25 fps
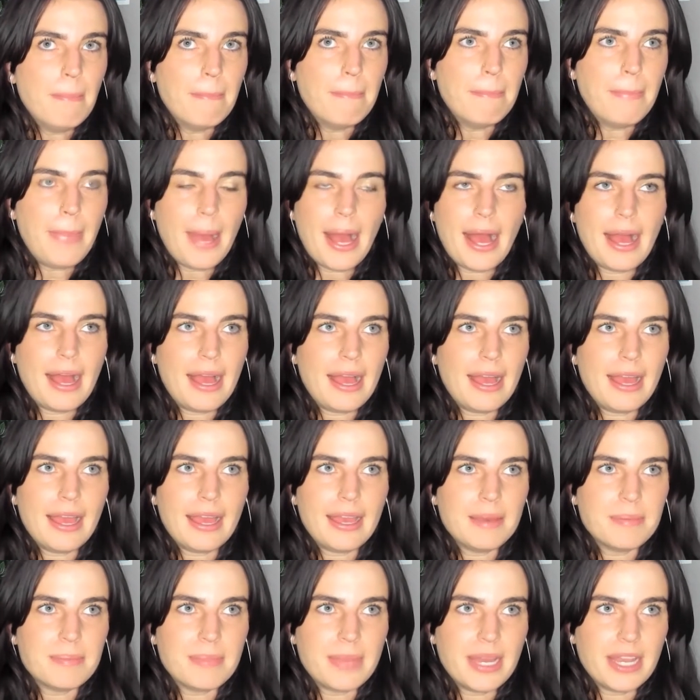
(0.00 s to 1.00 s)

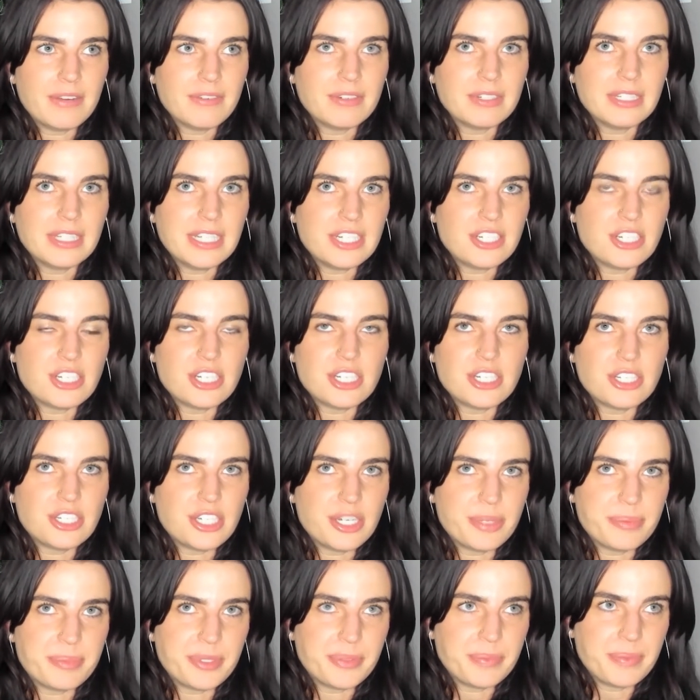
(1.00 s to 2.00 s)
by my
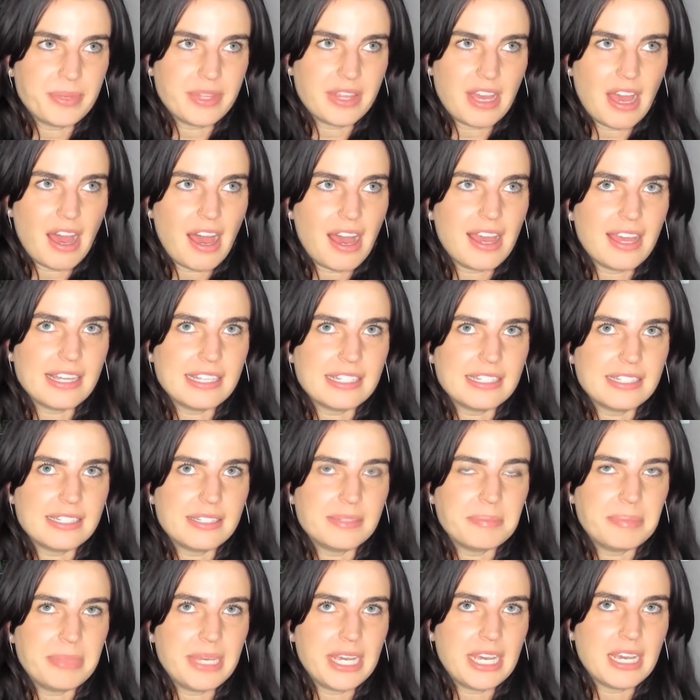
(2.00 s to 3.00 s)
relationships with
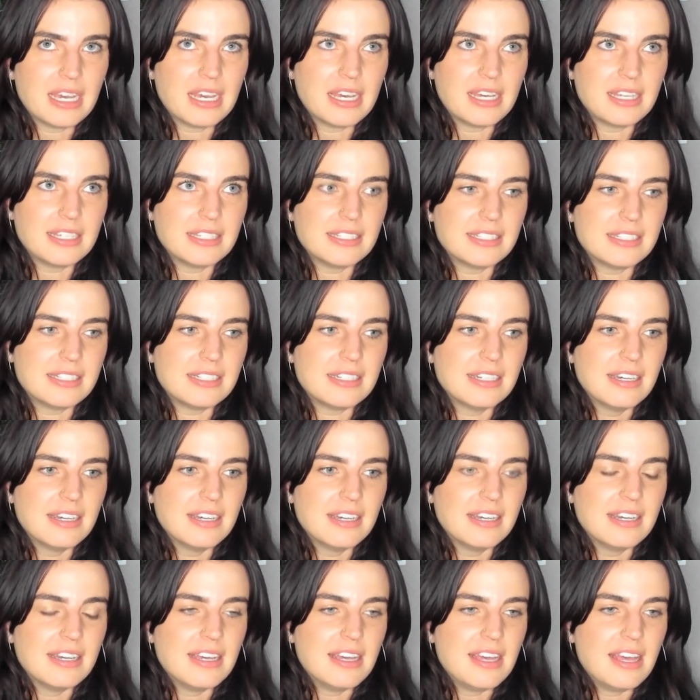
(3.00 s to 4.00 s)
guys, because
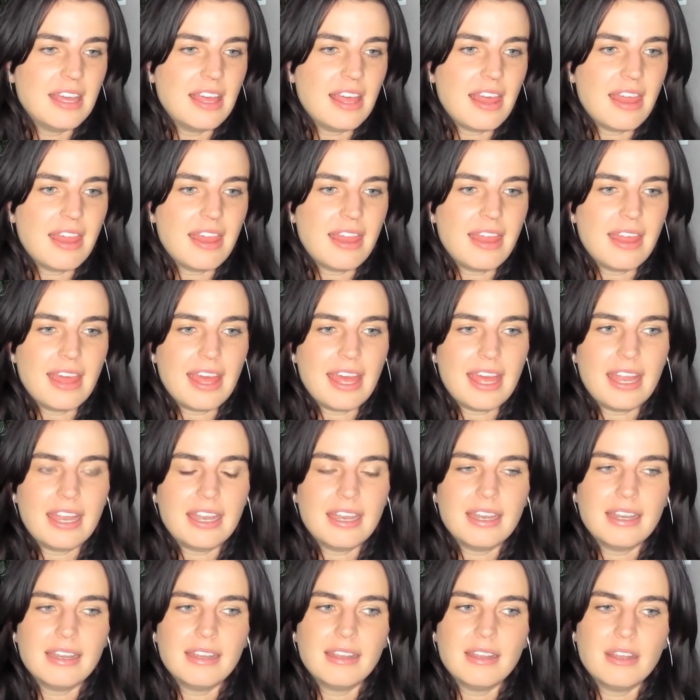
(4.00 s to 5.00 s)

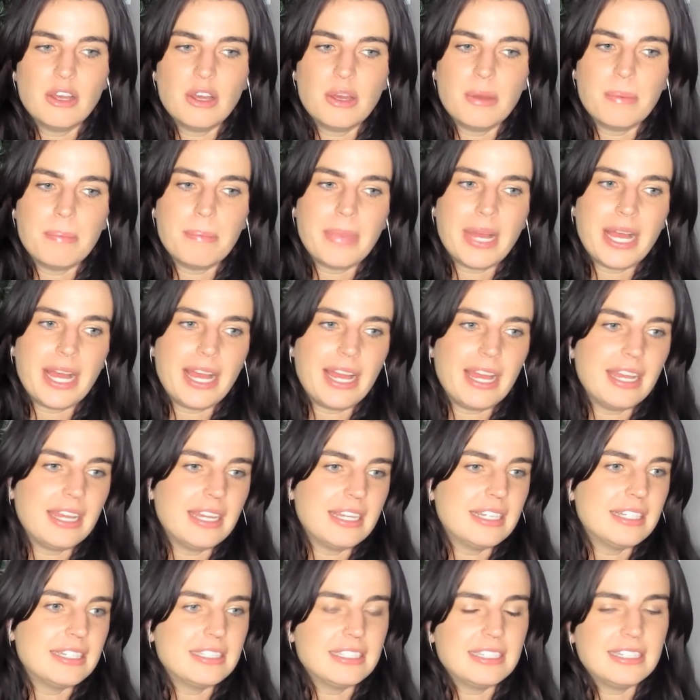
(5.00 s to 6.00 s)
then
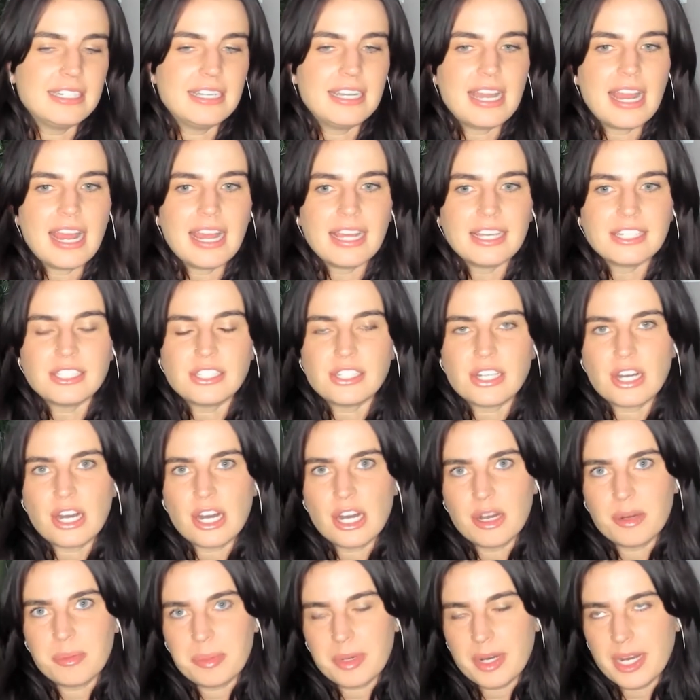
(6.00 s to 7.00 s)
my next
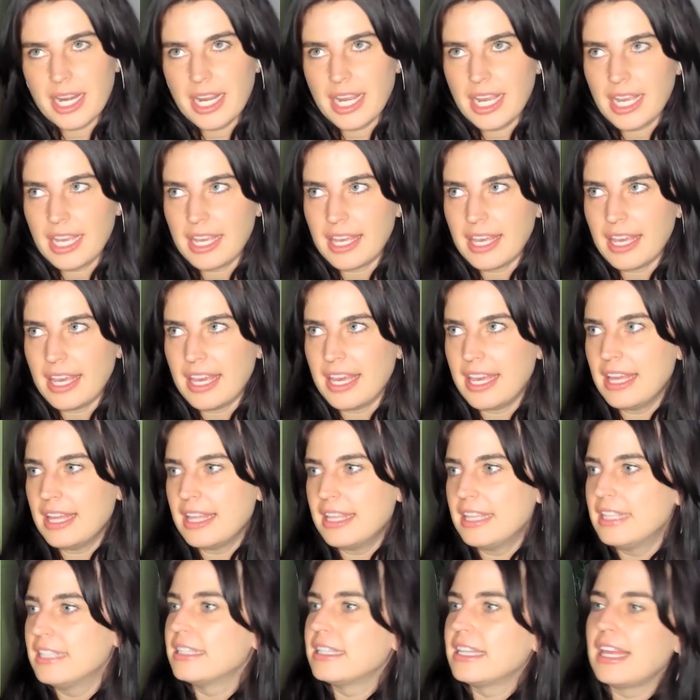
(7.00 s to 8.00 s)
heartbreak
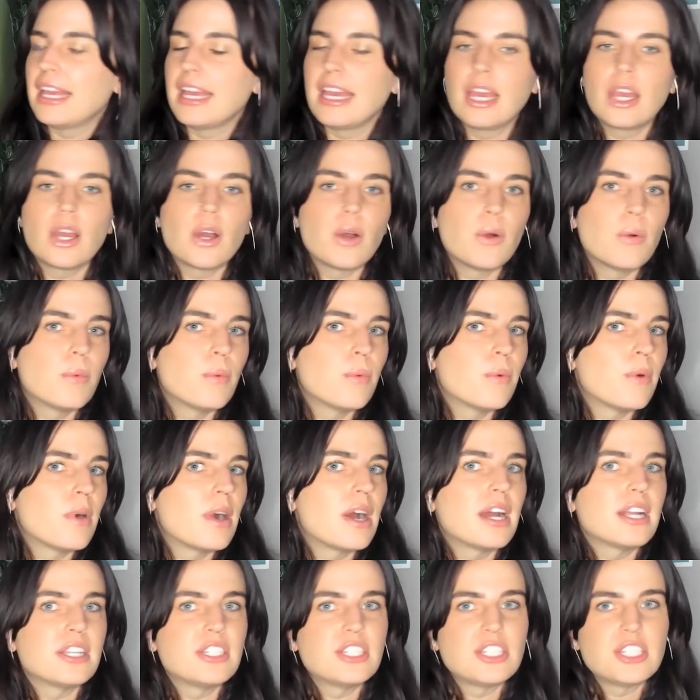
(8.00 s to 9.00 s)
and like
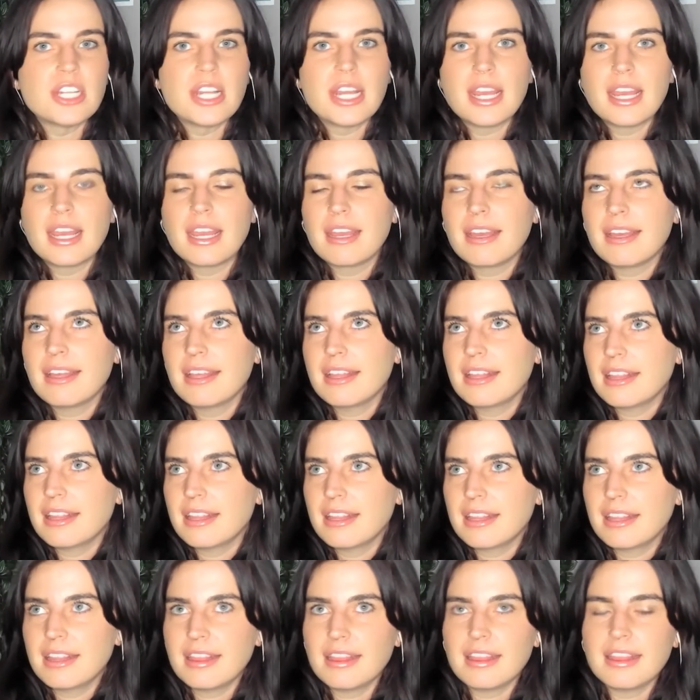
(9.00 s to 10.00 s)
watching
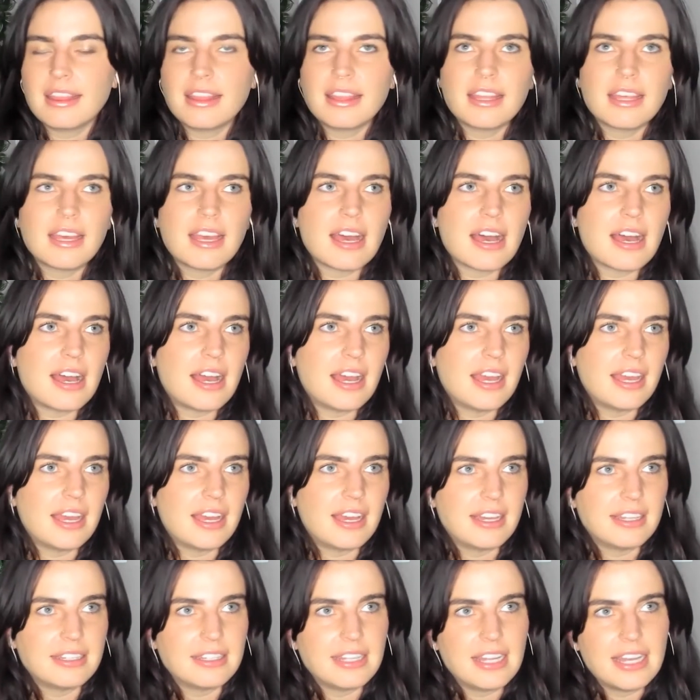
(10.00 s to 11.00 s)
the guy
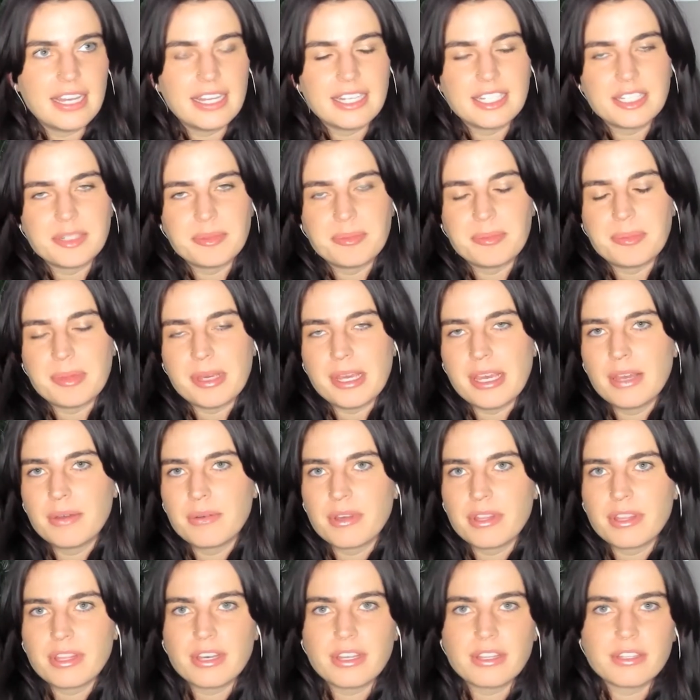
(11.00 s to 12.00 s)
I liked being
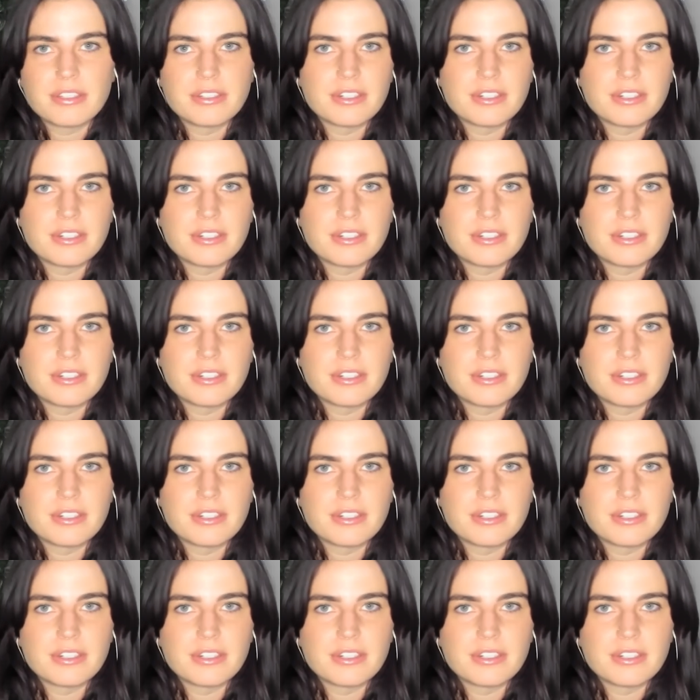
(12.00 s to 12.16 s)
with other